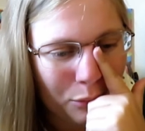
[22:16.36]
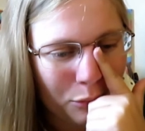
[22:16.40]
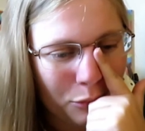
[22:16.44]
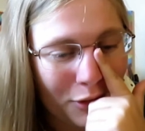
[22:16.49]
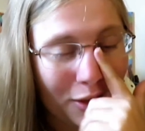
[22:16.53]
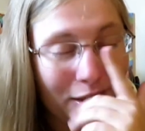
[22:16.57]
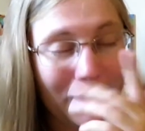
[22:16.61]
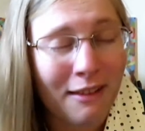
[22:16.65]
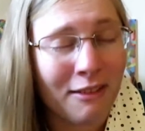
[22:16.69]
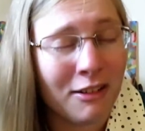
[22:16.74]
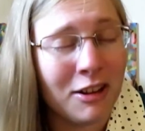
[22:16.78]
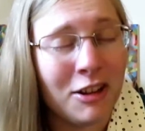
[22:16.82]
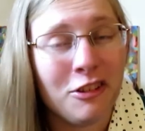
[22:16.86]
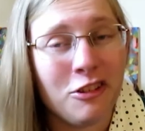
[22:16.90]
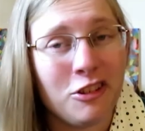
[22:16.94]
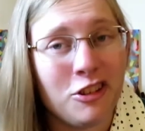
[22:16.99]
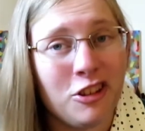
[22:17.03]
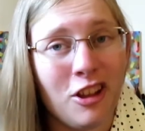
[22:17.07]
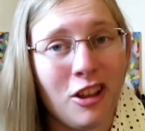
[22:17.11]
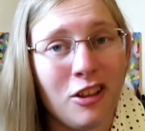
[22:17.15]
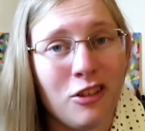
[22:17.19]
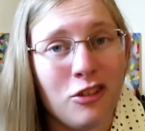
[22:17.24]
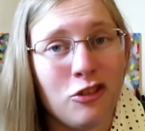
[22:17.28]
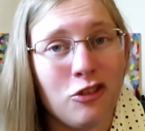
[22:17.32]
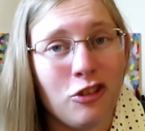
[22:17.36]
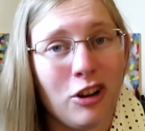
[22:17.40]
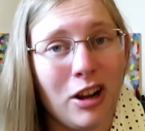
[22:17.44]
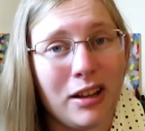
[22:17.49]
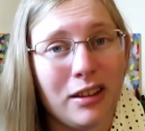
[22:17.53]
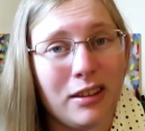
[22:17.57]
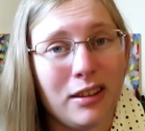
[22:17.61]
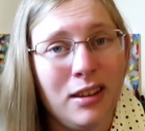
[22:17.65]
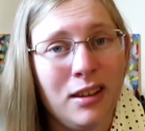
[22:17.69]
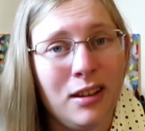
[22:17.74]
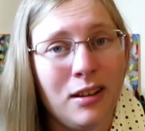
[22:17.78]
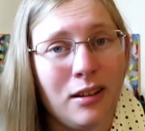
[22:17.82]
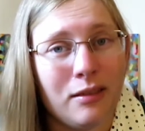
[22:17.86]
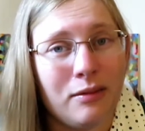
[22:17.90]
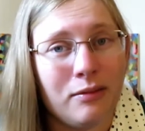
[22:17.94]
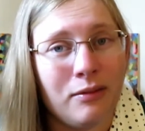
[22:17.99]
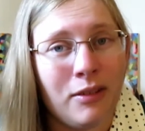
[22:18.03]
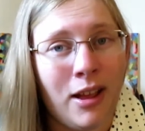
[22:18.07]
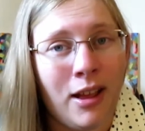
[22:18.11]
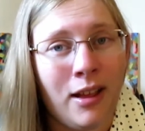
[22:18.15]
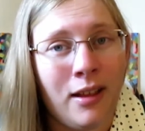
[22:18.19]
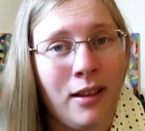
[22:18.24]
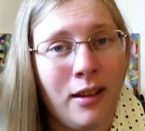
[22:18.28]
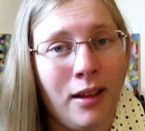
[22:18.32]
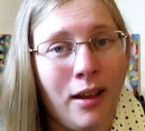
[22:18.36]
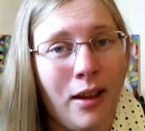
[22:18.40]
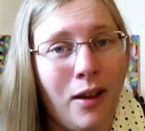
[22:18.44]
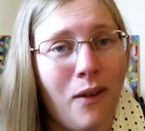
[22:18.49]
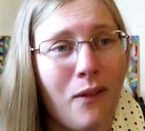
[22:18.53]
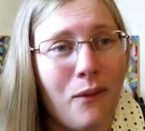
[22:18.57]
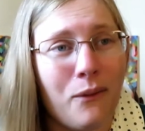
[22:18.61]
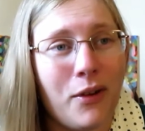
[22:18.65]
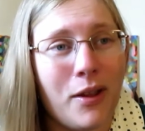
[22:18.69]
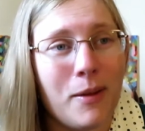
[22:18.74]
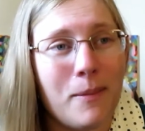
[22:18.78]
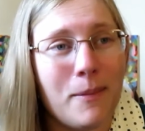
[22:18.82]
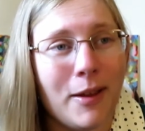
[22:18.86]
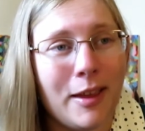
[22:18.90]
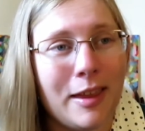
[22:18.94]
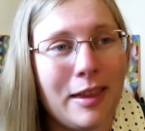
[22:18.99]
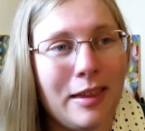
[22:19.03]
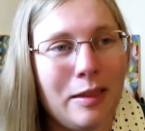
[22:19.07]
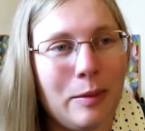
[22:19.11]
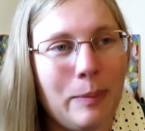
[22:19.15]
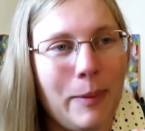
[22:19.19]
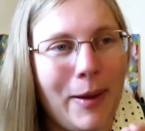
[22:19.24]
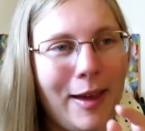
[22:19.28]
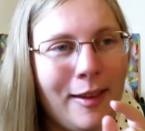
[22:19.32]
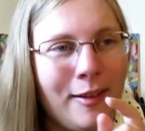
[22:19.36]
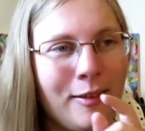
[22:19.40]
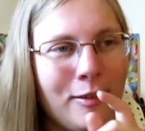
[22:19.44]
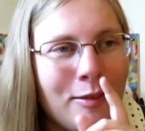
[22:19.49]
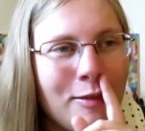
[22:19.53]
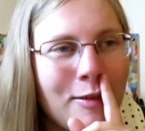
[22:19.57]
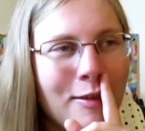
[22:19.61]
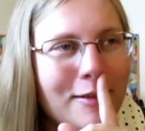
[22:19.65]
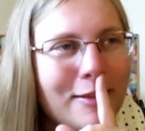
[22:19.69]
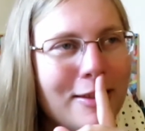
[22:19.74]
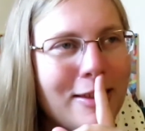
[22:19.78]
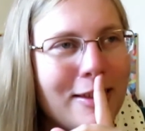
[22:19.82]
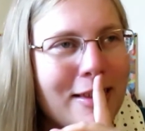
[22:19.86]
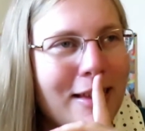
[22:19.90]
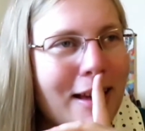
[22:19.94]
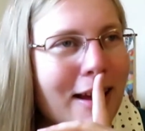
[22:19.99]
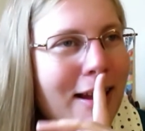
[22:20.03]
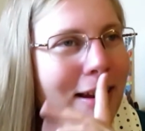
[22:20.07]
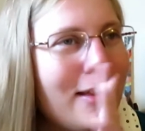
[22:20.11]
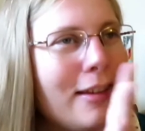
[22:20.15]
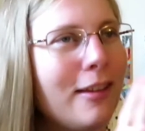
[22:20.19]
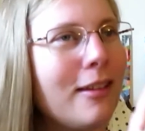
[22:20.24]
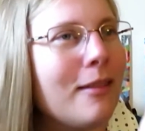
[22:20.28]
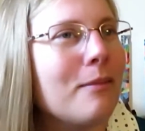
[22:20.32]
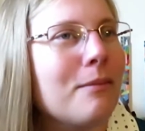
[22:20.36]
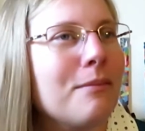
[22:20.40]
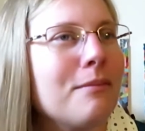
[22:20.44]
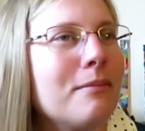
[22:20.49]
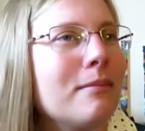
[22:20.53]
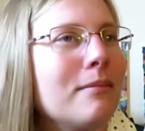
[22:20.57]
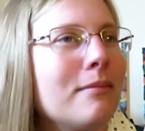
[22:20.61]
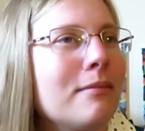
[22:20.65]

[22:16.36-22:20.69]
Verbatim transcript: like Ares does directly here. I don't fight my kids' battles. And you're just kind of like...